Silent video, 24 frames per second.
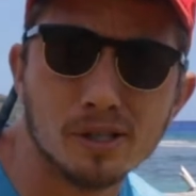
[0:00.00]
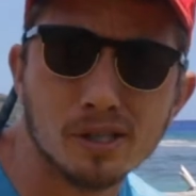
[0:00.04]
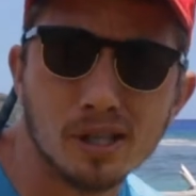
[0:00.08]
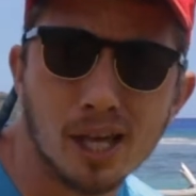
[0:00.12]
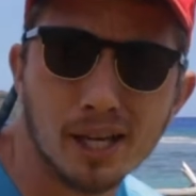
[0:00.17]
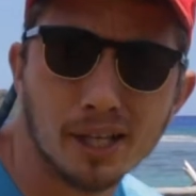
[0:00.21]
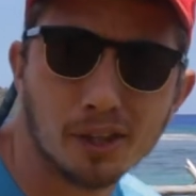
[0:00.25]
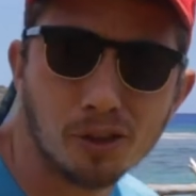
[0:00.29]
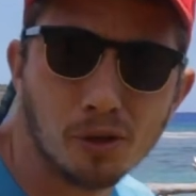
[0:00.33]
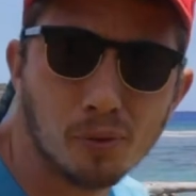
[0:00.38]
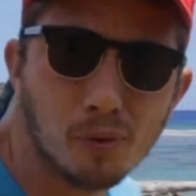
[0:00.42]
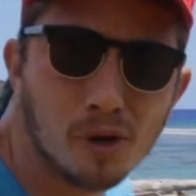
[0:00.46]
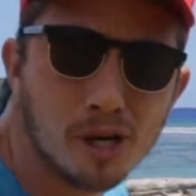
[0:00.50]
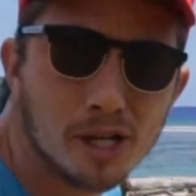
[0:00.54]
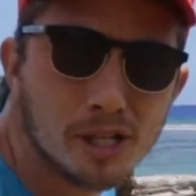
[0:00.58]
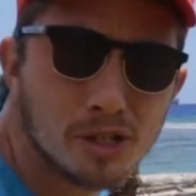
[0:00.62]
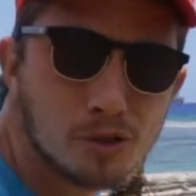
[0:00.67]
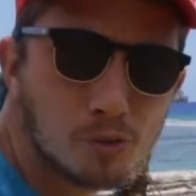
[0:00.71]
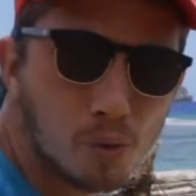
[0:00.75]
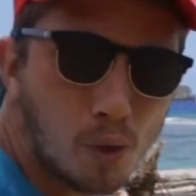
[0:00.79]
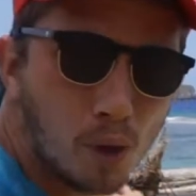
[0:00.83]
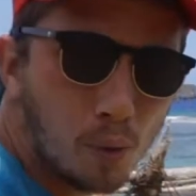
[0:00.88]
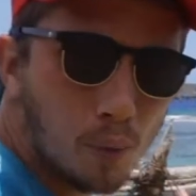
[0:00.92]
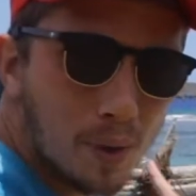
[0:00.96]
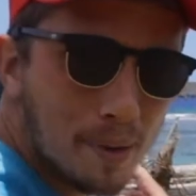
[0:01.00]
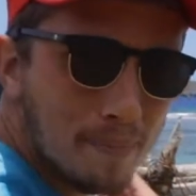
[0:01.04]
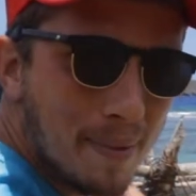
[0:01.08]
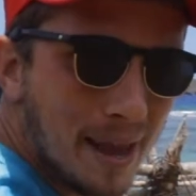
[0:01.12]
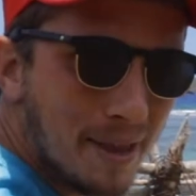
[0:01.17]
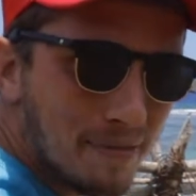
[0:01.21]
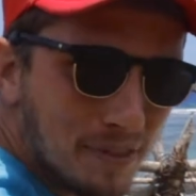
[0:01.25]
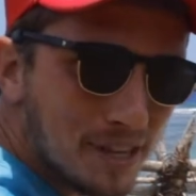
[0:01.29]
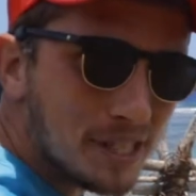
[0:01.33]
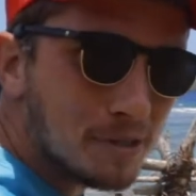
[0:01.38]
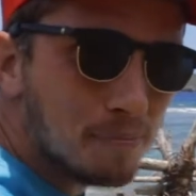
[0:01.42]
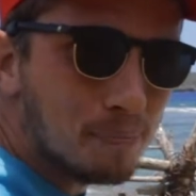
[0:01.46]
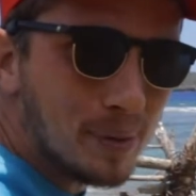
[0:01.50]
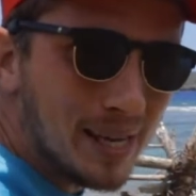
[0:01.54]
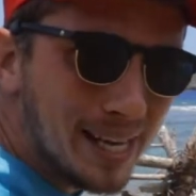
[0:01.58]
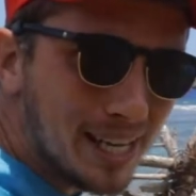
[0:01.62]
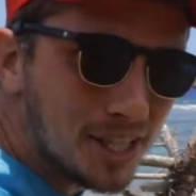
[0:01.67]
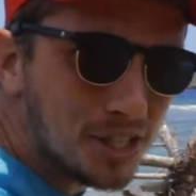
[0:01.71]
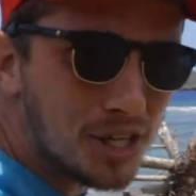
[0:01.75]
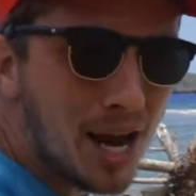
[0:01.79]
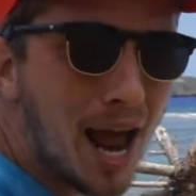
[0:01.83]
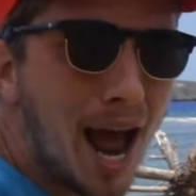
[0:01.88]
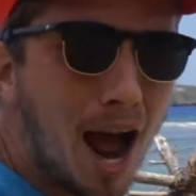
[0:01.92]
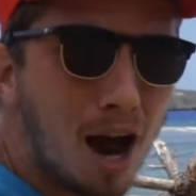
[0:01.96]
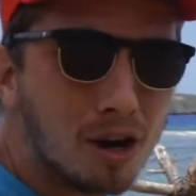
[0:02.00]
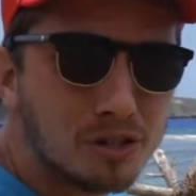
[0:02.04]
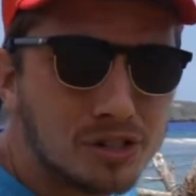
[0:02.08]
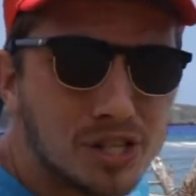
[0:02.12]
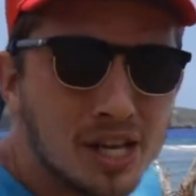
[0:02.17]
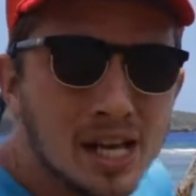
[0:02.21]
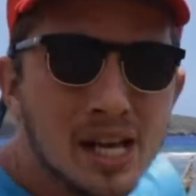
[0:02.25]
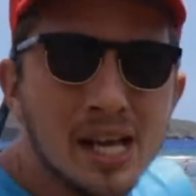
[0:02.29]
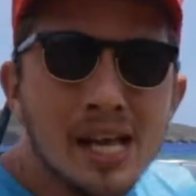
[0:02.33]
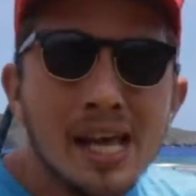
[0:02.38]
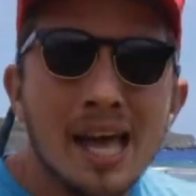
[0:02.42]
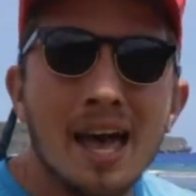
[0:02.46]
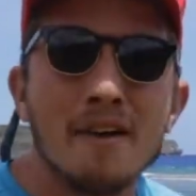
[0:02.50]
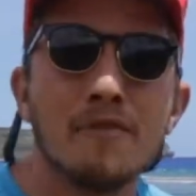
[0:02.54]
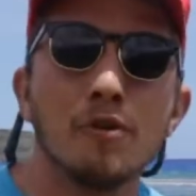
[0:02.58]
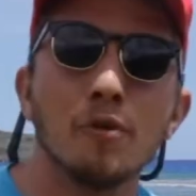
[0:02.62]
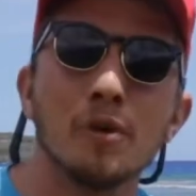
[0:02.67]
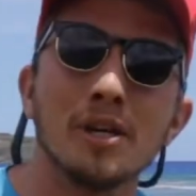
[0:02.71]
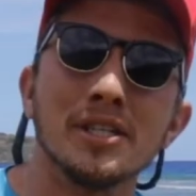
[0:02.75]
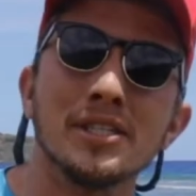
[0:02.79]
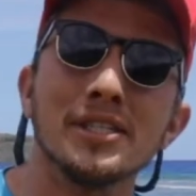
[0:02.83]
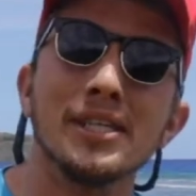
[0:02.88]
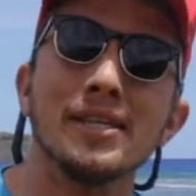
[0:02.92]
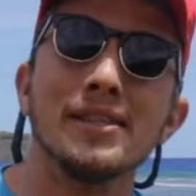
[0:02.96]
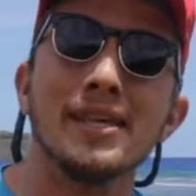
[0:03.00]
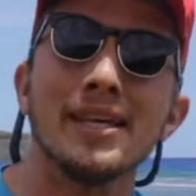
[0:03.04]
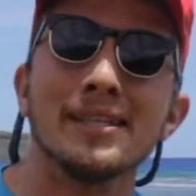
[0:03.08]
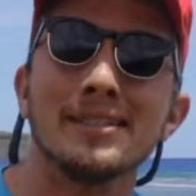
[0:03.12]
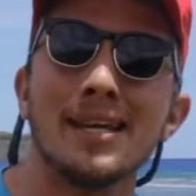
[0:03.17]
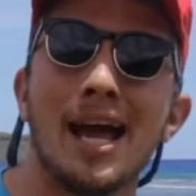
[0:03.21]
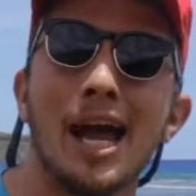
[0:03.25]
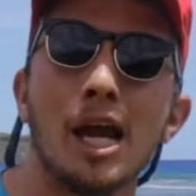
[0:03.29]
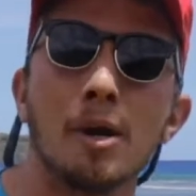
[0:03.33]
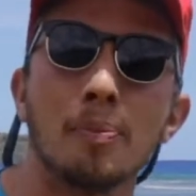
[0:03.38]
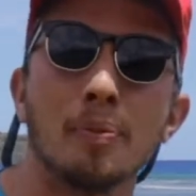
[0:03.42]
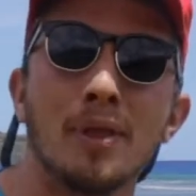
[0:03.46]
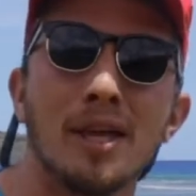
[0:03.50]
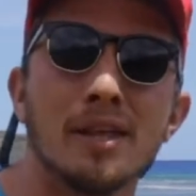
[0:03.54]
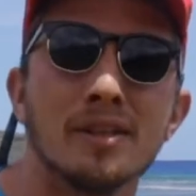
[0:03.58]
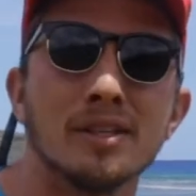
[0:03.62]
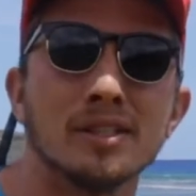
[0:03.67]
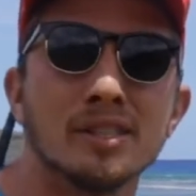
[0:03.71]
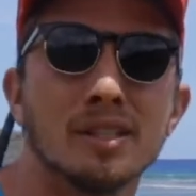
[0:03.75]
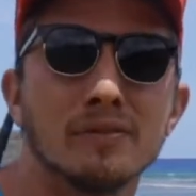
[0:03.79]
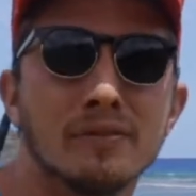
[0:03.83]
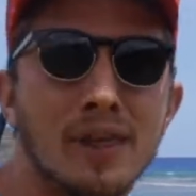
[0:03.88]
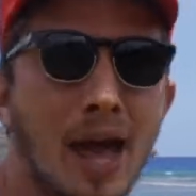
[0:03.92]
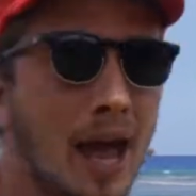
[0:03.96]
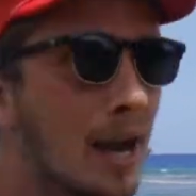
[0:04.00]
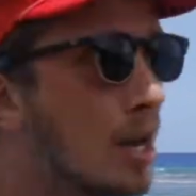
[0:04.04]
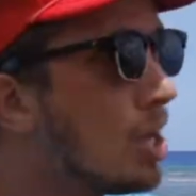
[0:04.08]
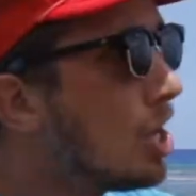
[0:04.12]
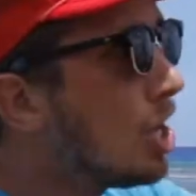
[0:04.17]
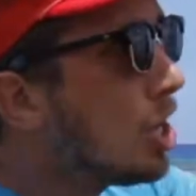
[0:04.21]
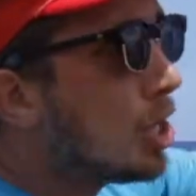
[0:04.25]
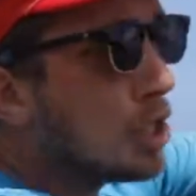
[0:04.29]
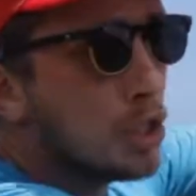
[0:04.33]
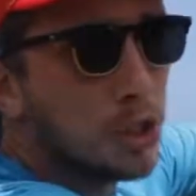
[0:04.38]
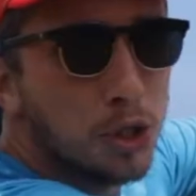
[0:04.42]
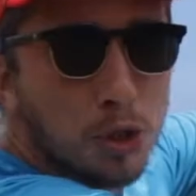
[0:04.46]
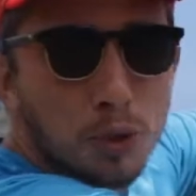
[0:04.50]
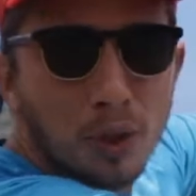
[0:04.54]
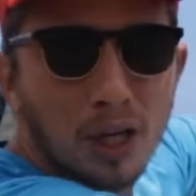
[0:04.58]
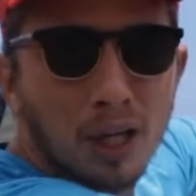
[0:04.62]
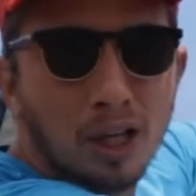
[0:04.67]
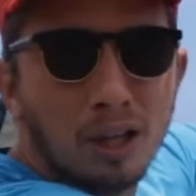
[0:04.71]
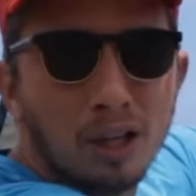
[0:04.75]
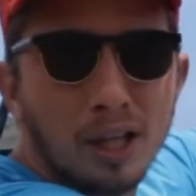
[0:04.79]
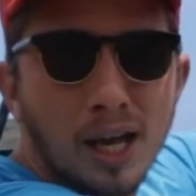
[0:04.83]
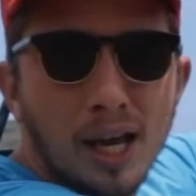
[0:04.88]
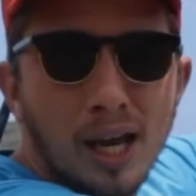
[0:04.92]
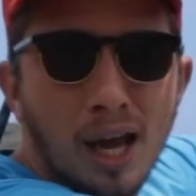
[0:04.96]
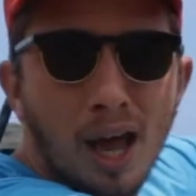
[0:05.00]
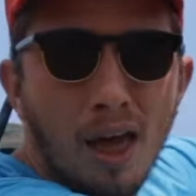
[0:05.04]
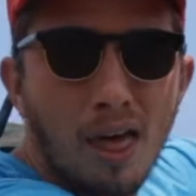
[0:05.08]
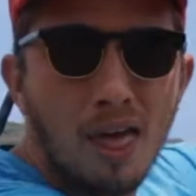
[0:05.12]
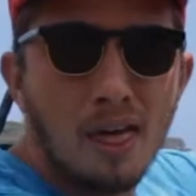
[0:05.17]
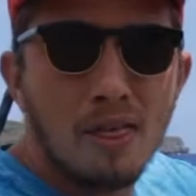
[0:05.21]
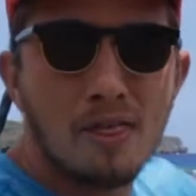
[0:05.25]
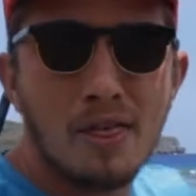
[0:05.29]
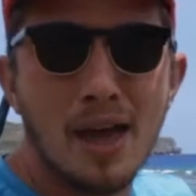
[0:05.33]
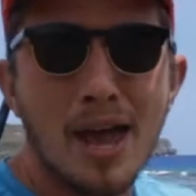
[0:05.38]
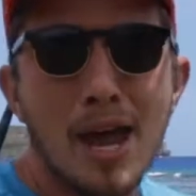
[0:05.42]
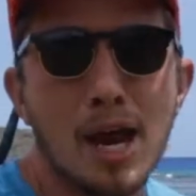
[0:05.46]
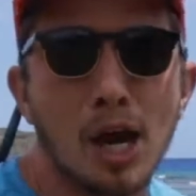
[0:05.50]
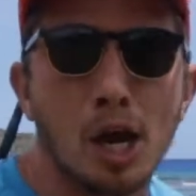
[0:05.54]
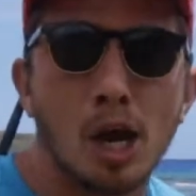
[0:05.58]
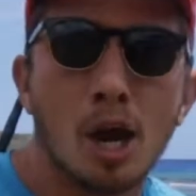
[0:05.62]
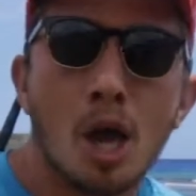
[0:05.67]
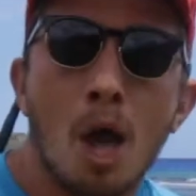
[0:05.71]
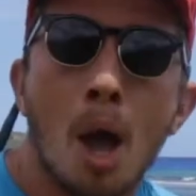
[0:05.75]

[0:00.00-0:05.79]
like the ones where we made this beach house. If you want to see the entire playlist of that, you can click there.